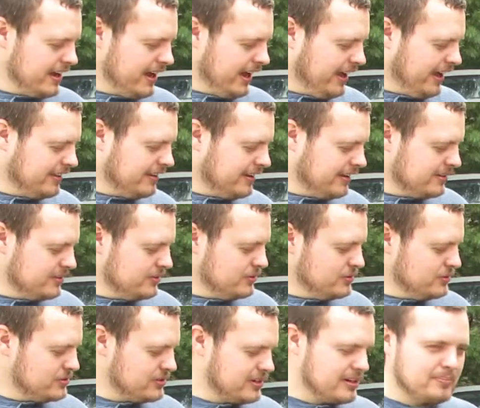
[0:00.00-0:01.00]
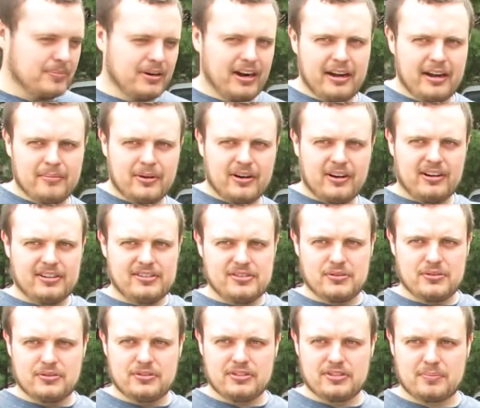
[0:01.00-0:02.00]
and then use a pry bar
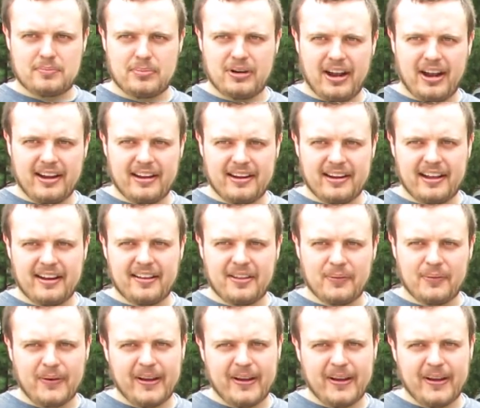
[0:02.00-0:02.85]
to just pry it out of the